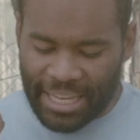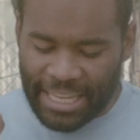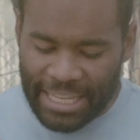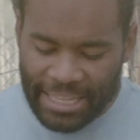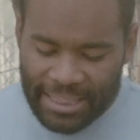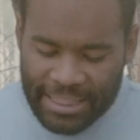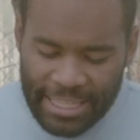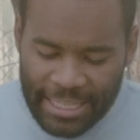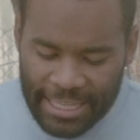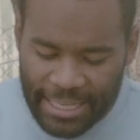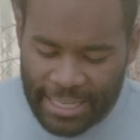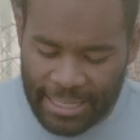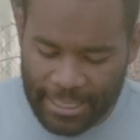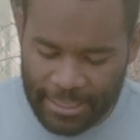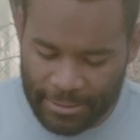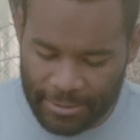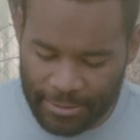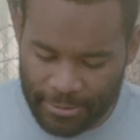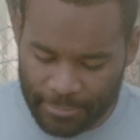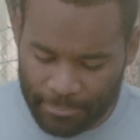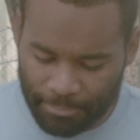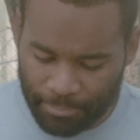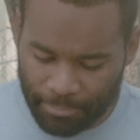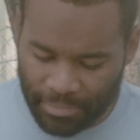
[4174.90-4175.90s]
in the
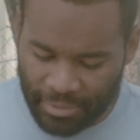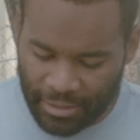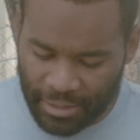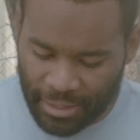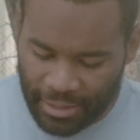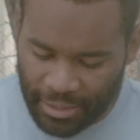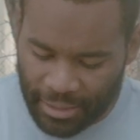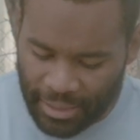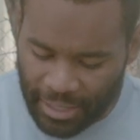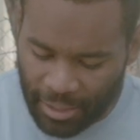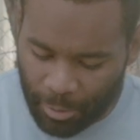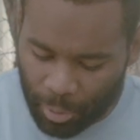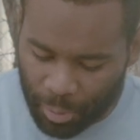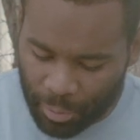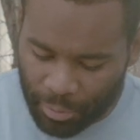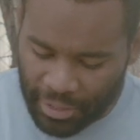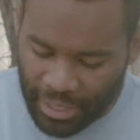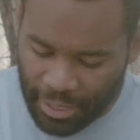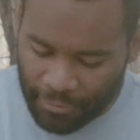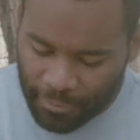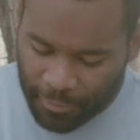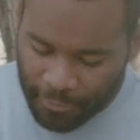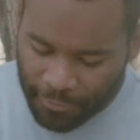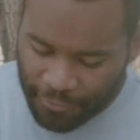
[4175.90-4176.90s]
end they will
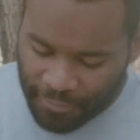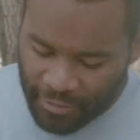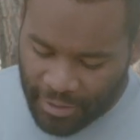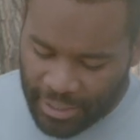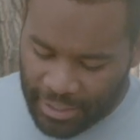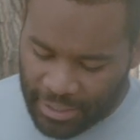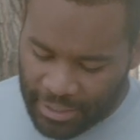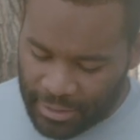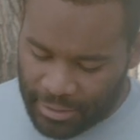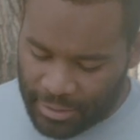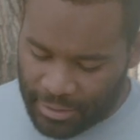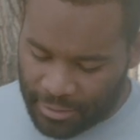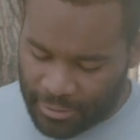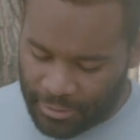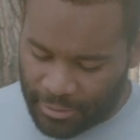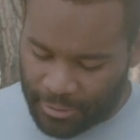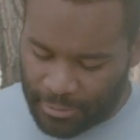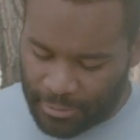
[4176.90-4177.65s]
never find